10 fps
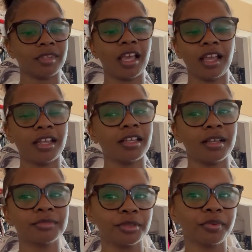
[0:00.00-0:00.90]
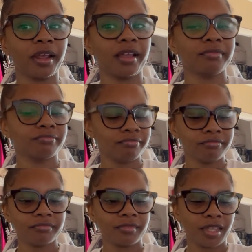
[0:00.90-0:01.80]
And it comes in red.
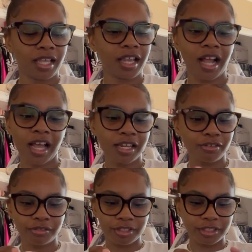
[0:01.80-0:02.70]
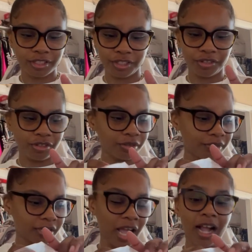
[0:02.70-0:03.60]
And I got a little Christian Dior
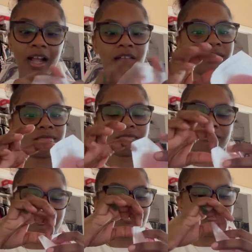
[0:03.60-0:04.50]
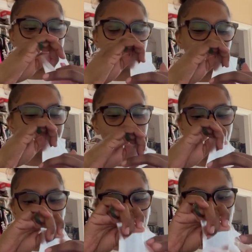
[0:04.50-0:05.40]
one. I got
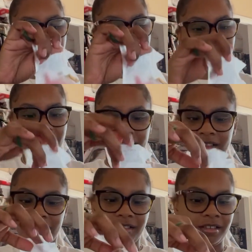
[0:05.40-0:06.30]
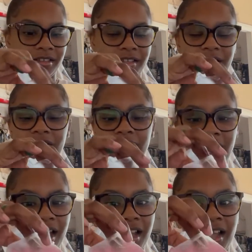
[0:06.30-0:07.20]
Okay.
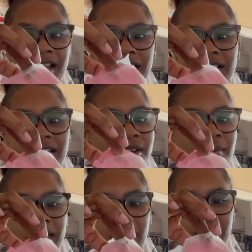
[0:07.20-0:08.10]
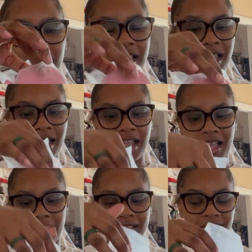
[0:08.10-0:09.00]
Okay. Get them while y'all can.
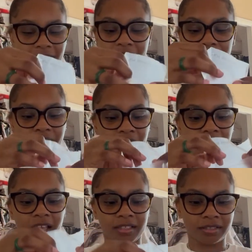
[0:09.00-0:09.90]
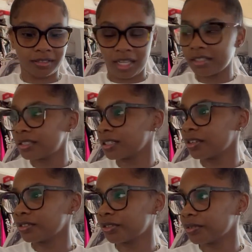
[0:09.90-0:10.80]
They going fast. I just
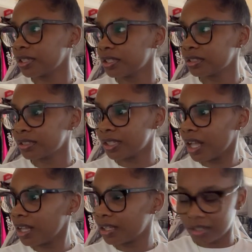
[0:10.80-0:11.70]
sold three today.